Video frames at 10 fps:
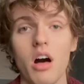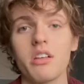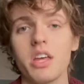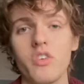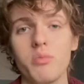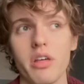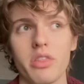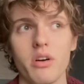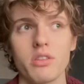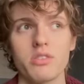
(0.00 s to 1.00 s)
I'll give you my
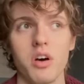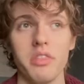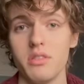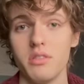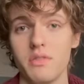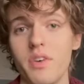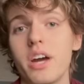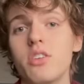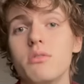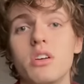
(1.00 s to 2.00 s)
thoughts on the
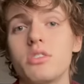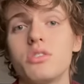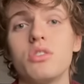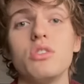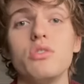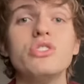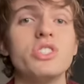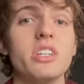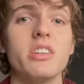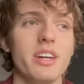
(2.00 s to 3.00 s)
final
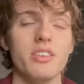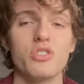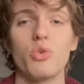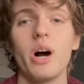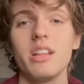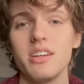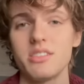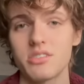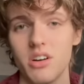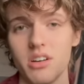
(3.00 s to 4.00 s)
conclusion in the Twilight
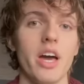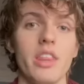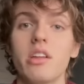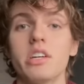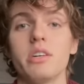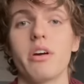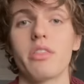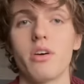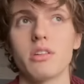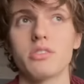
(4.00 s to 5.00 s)
Saga, and then I'll give my
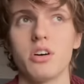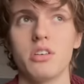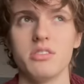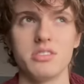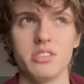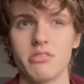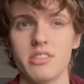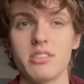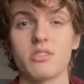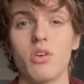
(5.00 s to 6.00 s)
thoughts on the series as a